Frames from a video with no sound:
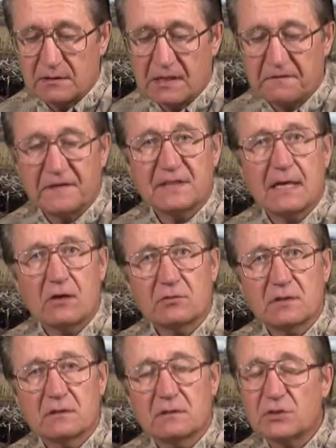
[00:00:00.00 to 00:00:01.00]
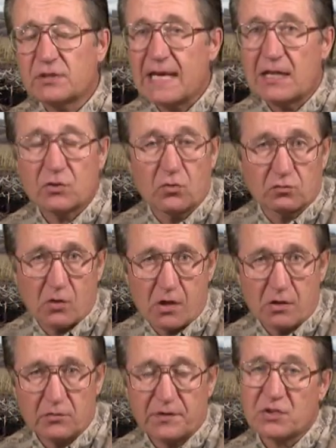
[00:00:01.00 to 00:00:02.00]
If in doubt, you can't go
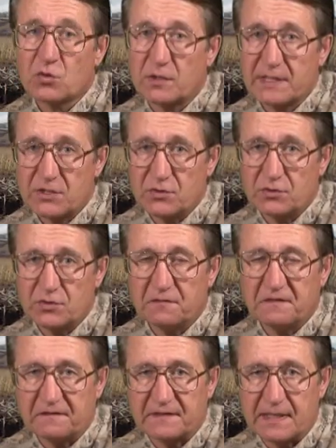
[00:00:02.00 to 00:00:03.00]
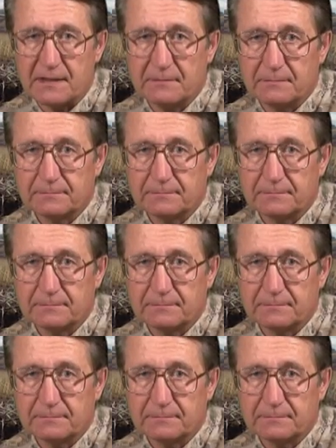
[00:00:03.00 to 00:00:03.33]
wrong with the 22-250.